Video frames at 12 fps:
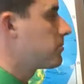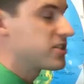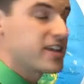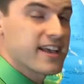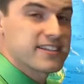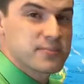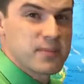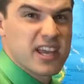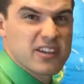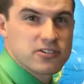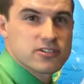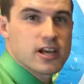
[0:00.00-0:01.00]
which has some
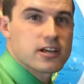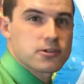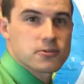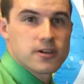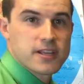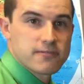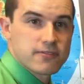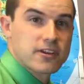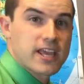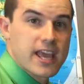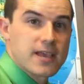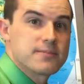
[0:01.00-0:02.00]
introductory for
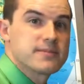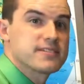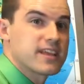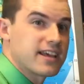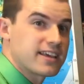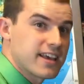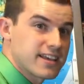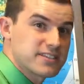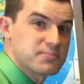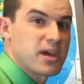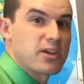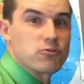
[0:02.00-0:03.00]
games that
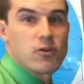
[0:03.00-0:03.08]
kids might